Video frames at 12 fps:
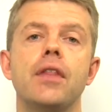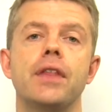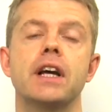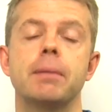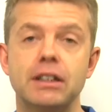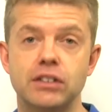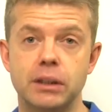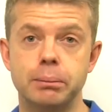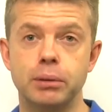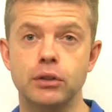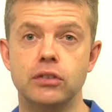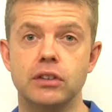Think about
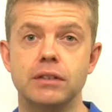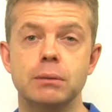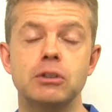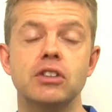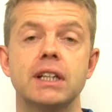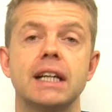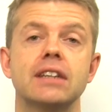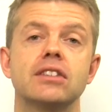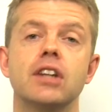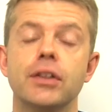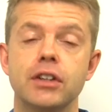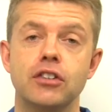something positive. It can be something that has
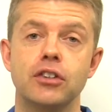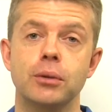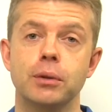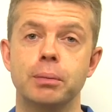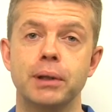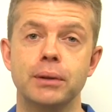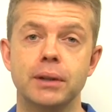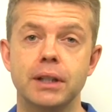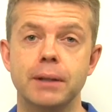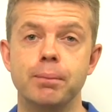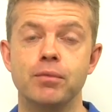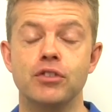nothing to do with
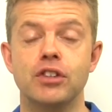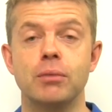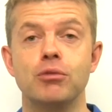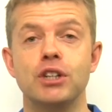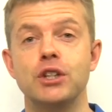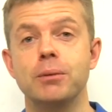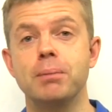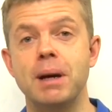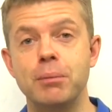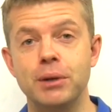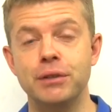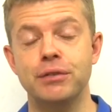poker, some really good
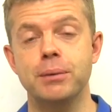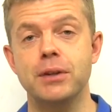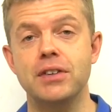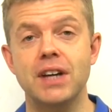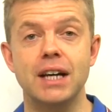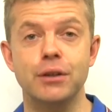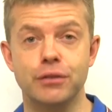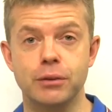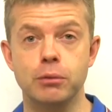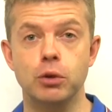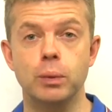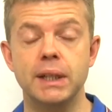memory from the day or
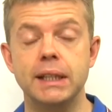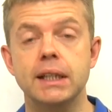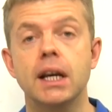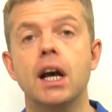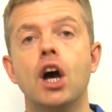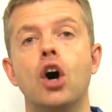from your week,